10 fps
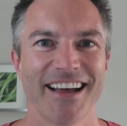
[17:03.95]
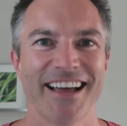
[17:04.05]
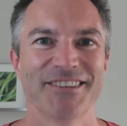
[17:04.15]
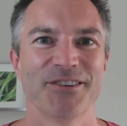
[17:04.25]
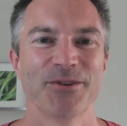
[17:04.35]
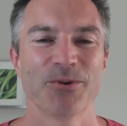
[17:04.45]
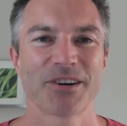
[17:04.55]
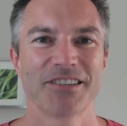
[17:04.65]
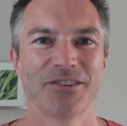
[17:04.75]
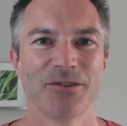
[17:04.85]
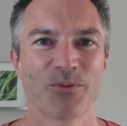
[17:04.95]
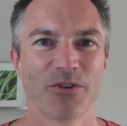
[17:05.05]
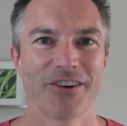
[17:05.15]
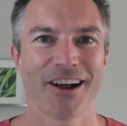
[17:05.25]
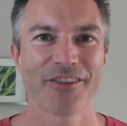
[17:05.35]
as you work to
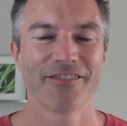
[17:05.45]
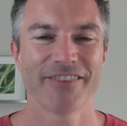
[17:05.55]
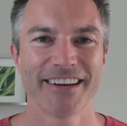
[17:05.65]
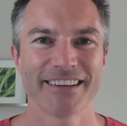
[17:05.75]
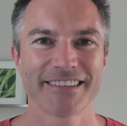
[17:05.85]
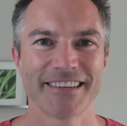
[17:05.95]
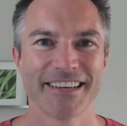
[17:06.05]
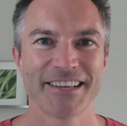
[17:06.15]
improve your health and fitness.